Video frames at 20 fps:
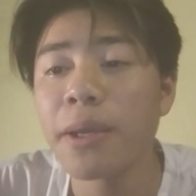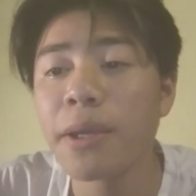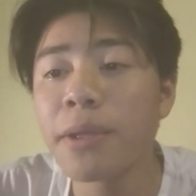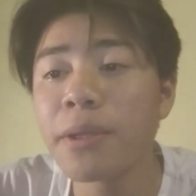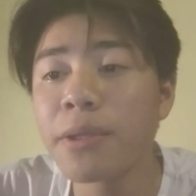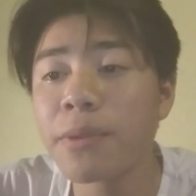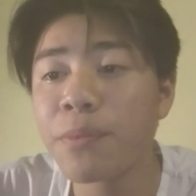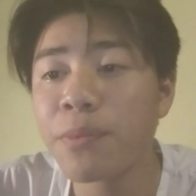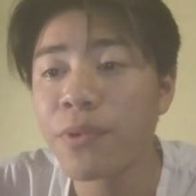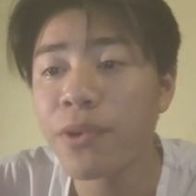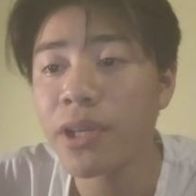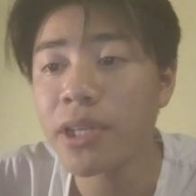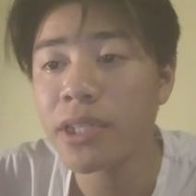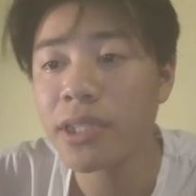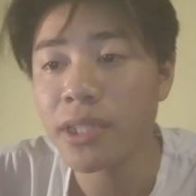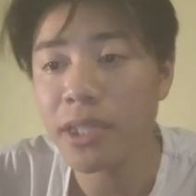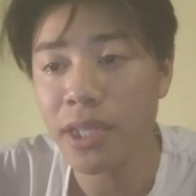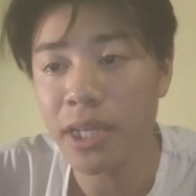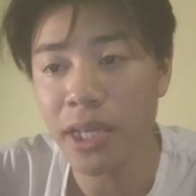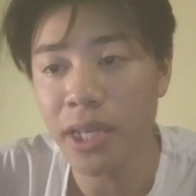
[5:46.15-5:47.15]
If the brick
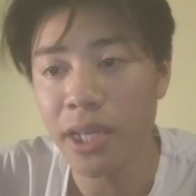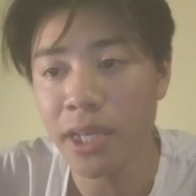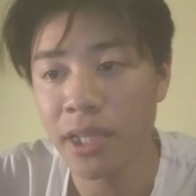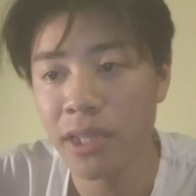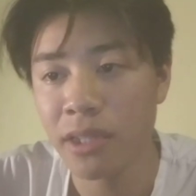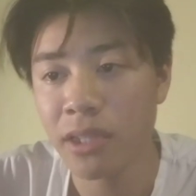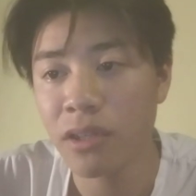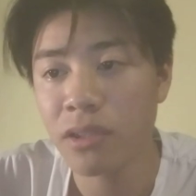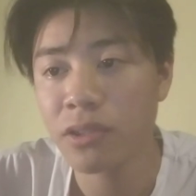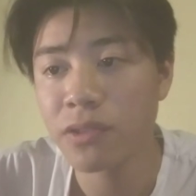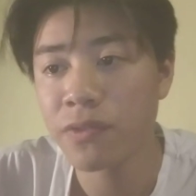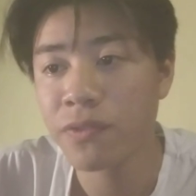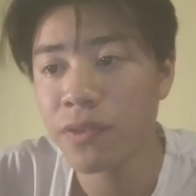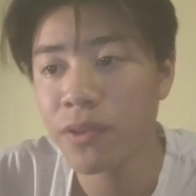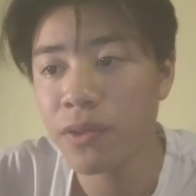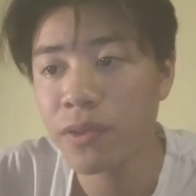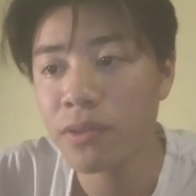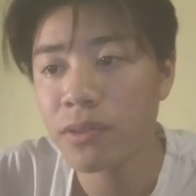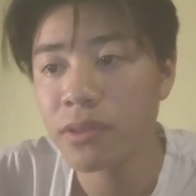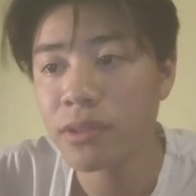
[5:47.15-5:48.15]
is not to
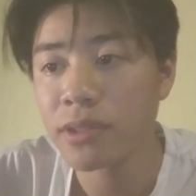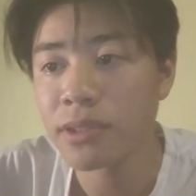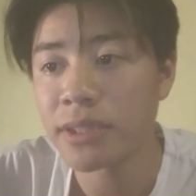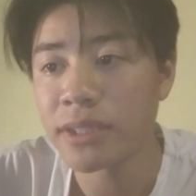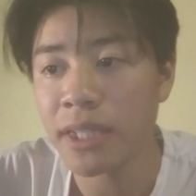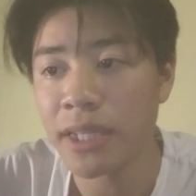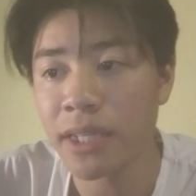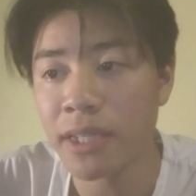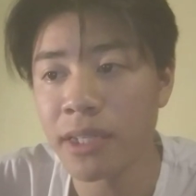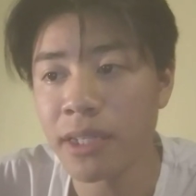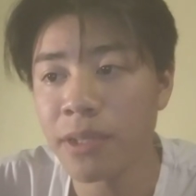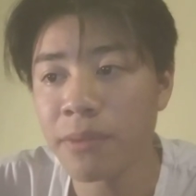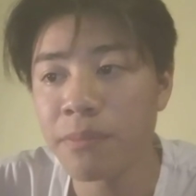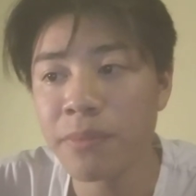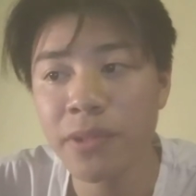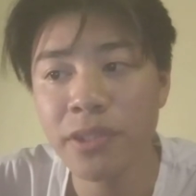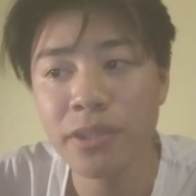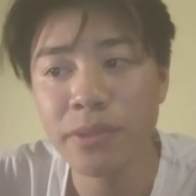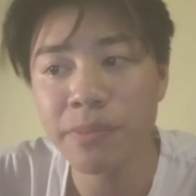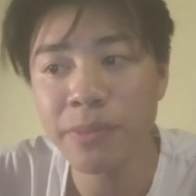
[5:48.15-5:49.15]
fall, then it
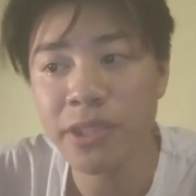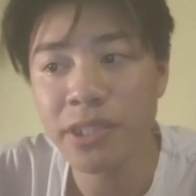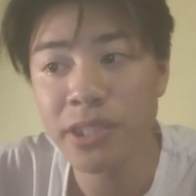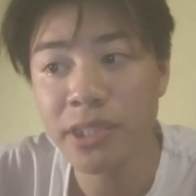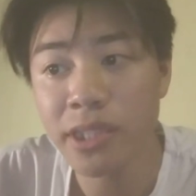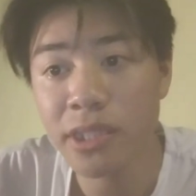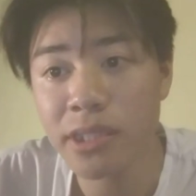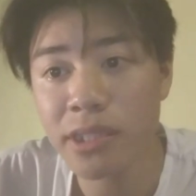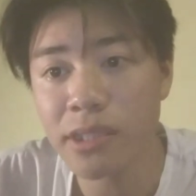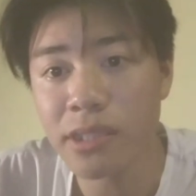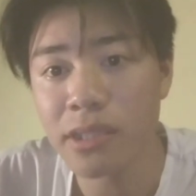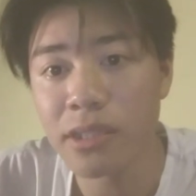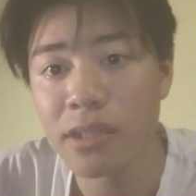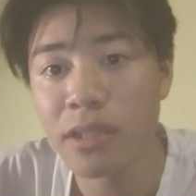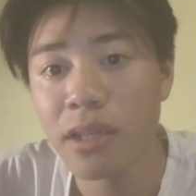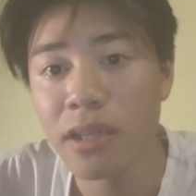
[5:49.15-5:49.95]
must be certain